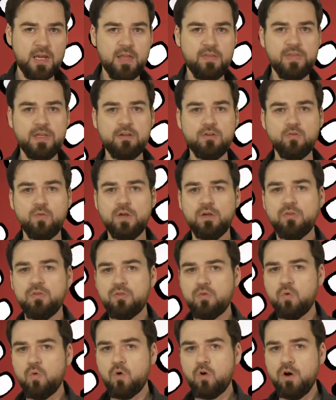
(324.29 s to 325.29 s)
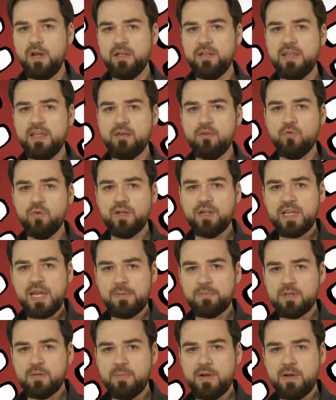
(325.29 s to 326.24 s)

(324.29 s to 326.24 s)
and then doing a Thor, and then doing a Captain